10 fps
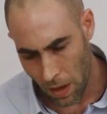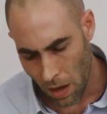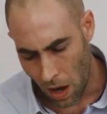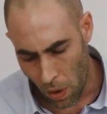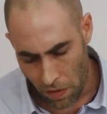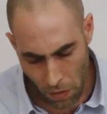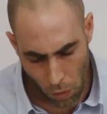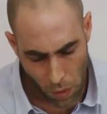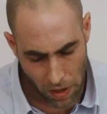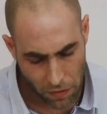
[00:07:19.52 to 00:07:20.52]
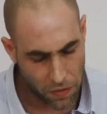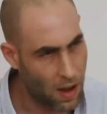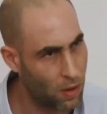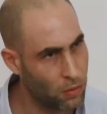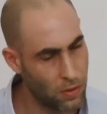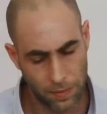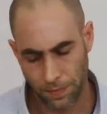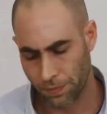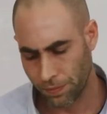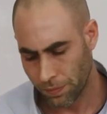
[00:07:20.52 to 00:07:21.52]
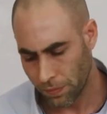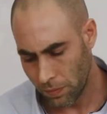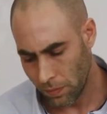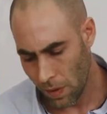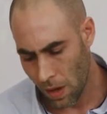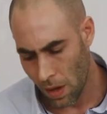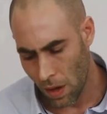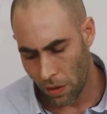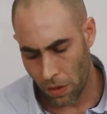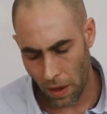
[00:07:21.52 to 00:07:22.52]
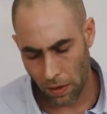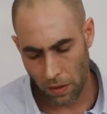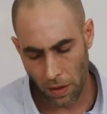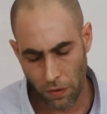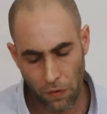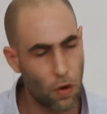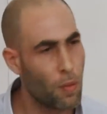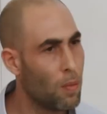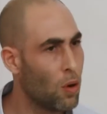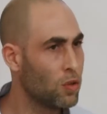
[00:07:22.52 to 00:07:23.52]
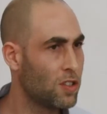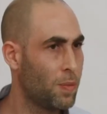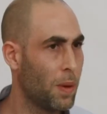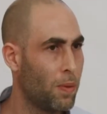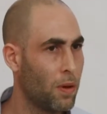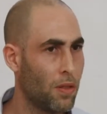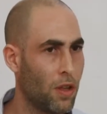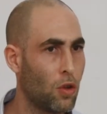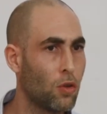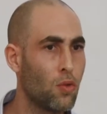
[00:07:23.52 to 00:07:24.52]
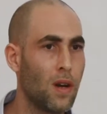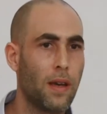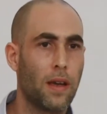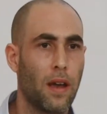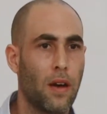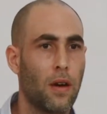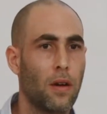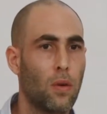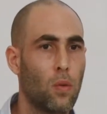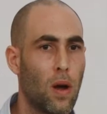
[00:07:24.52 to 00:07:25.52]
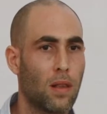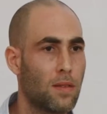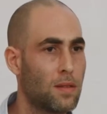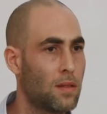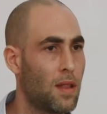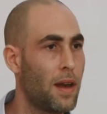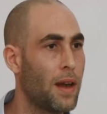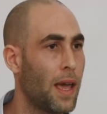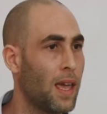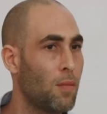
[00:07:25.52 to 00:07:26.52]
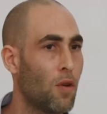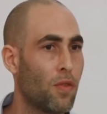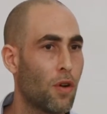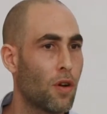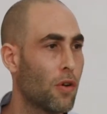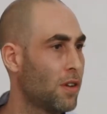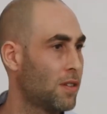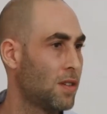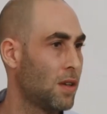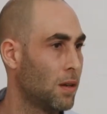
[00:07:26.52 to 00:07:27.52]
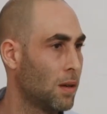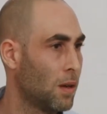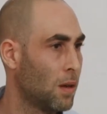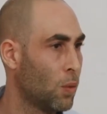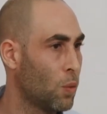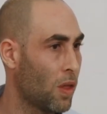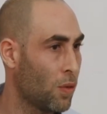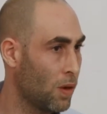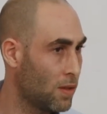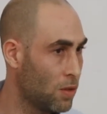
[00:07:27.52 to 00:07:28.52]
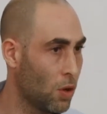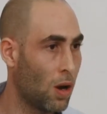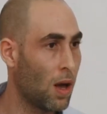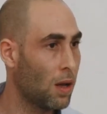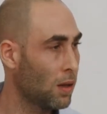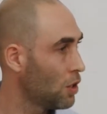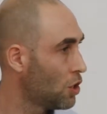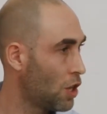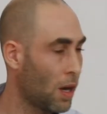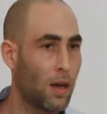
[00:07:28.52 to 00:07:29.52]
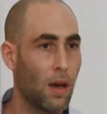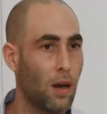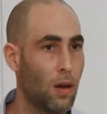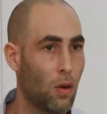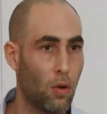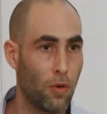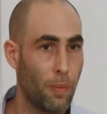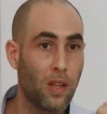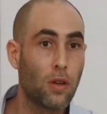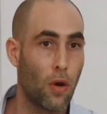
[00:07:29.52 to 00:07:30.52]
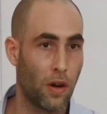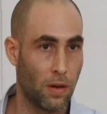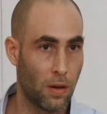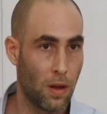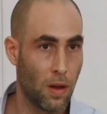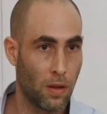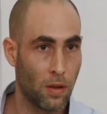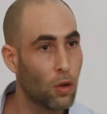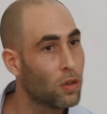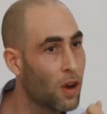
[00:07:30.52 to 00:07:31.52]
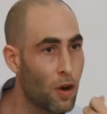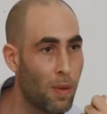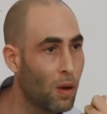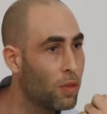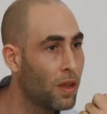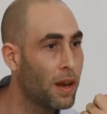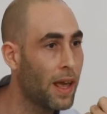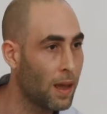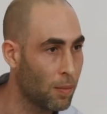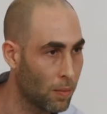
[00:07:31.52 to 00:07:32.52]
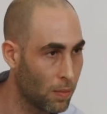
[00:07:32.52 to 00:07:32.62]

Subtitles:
However, we found that for most people, they don't really care what's the name of their currency, whether it's dollar, shekel, or Bitcoin. They don't care about the name.